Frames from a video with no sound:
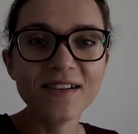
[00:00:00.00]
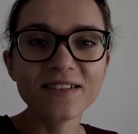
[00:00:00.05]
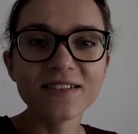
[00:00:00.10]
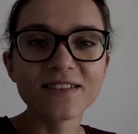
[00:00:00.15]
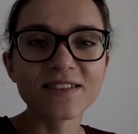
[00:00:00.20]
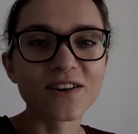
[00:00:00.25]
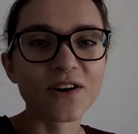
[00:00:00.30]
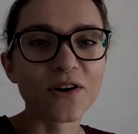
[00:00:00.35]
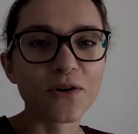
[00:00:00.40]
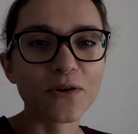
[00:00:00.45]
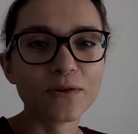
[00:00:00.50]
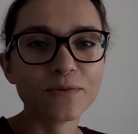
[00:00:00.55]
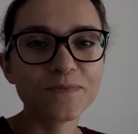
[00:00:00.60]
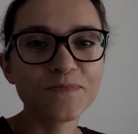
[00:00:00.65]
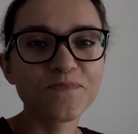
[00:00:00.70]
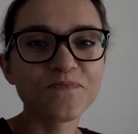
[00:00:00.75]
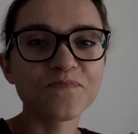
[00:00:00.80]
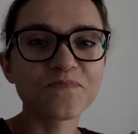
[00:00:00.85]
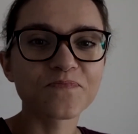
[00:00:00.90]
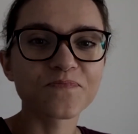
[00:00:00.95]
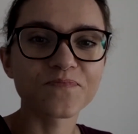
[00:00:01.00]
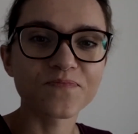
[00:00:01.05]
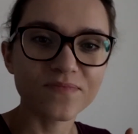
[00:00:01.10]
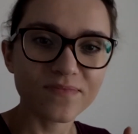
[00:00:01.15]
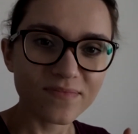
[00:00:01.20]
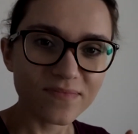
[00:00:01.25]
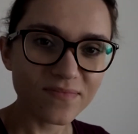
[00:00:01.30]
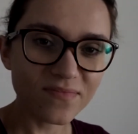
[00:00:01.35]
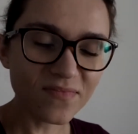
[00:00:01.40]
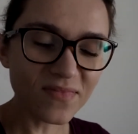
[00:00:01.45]
so
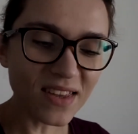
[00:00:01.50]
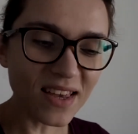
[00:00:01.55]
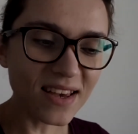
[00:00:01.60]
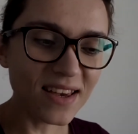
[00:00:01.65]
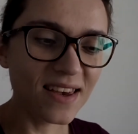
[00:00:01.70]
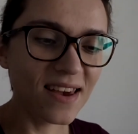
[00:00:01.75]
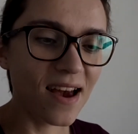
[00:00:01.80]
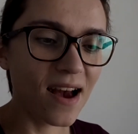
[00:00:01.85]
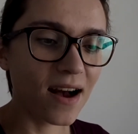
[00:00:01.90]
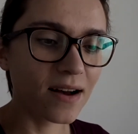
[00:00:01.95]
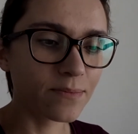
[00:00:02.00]
yeah,